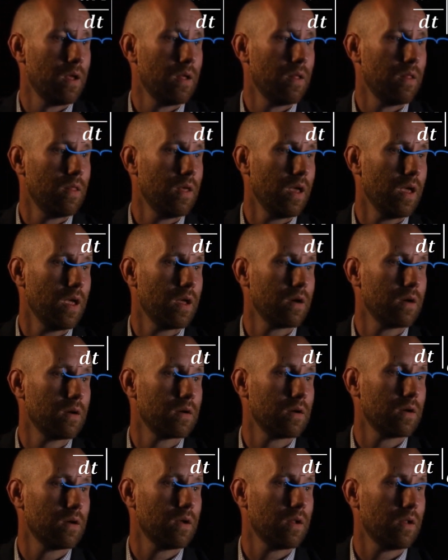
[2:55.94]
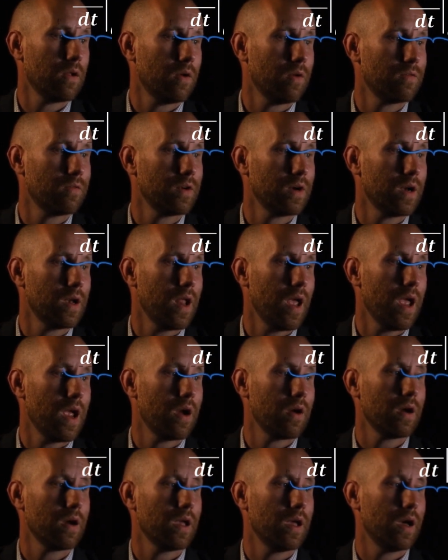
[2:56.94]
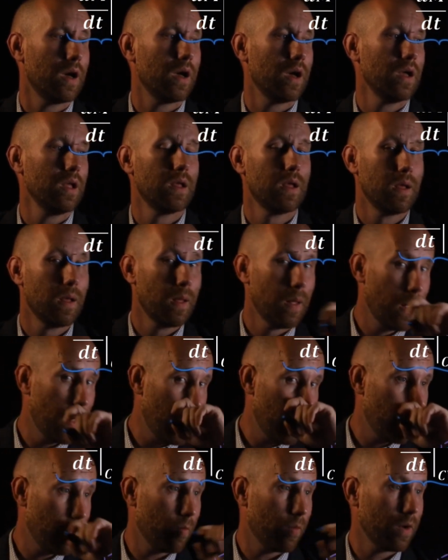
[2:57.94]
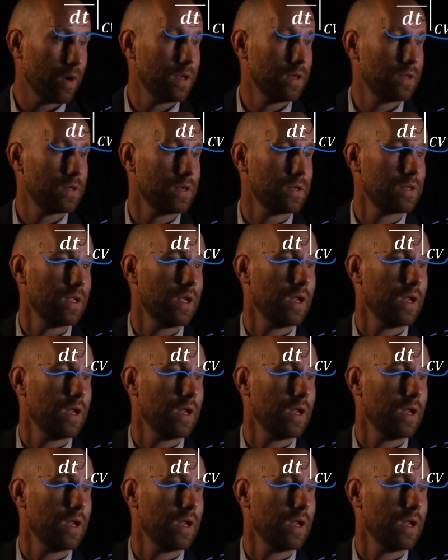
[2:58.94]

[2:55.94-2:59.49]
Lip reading: the integral over an area that we're interested